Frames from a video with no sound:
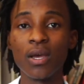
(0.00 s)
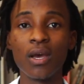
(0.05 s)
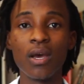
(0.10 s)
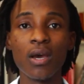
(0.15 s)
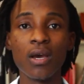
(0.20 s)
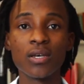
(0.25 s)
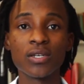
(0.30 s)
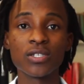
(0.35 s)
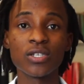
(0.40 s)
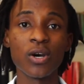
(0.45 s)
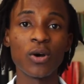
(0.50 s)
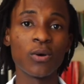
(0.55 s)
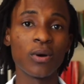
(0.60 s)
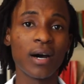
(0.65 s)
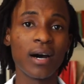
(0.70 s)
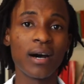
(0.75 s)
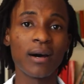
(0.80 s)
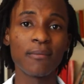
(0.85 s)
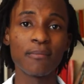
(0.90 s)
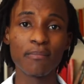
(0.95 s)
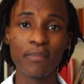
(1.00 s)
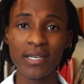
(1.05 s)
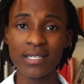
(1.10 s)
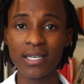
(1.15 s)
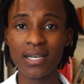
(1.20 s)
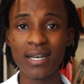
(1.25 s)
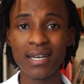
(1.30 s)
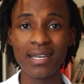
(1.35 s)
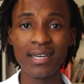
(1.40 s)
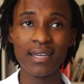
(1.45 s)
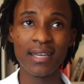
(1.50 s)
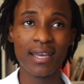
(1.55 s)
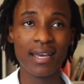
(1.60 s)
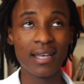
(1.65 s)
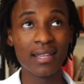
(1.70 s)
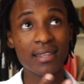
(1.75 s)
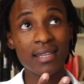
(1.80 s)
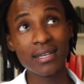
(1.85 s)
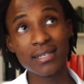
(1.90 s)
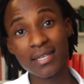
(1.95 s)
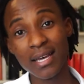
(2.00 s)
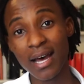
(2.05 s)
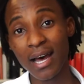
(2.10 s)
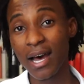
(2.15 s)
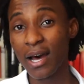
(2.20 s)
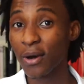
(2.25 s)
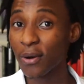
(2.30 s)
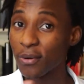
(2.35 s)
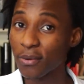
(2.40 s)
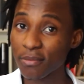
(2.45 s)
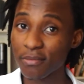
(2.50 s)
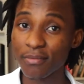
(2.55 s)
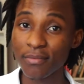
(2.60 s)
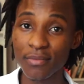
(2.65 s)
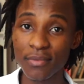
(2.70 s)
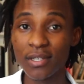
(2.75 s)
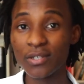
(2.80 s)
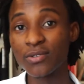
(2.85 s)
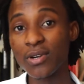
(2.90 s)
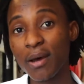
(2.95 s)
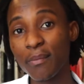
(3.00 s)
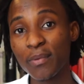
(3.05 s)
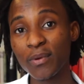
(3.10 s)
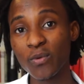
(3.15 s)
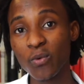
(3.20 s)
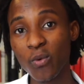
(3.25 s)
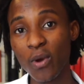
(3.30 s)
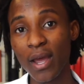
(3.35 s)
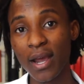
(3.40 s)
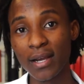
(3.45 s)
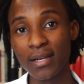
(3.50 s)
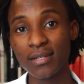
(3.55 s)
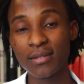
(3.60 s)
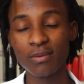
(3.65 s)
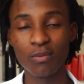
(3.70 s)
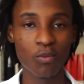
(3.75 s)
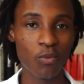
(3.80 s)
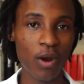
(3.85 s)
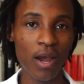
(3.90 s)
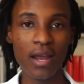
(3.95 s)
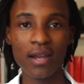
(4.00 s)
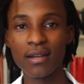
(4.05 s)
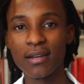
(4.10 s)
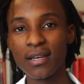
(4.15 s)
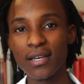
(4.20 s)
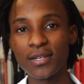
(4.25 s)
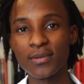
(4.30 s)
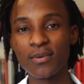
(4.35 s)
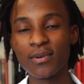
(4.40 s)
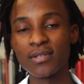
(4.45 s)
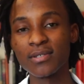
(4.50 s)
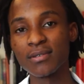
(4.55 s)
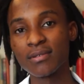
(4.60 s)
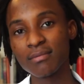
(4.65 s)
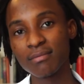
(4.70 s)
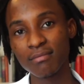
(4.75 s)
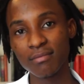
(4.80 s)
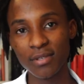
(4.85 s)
So basically, that's how the trumpet worked when it was,